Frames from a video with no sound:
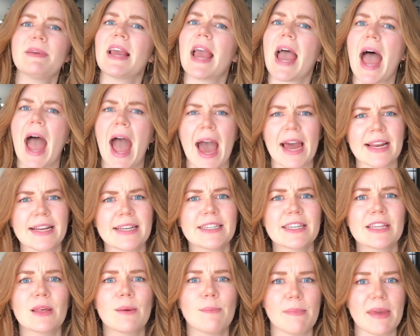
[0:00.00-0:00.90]
be adding
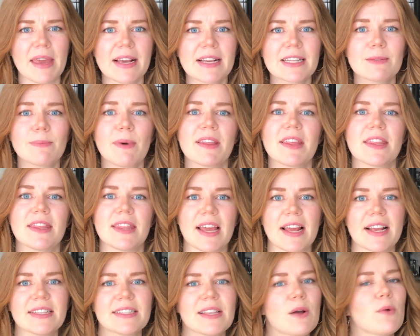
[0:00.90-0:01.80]
to the mix by the
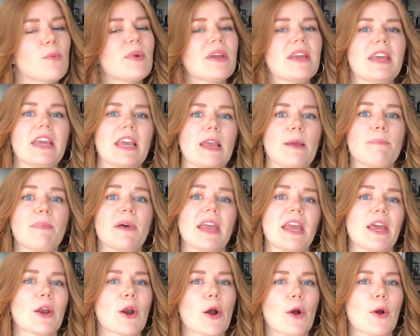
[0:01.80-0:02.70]
things that we keep
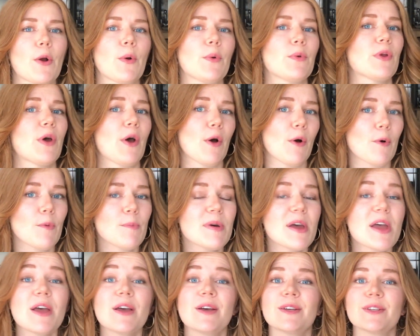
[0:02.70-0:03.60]
in our own home.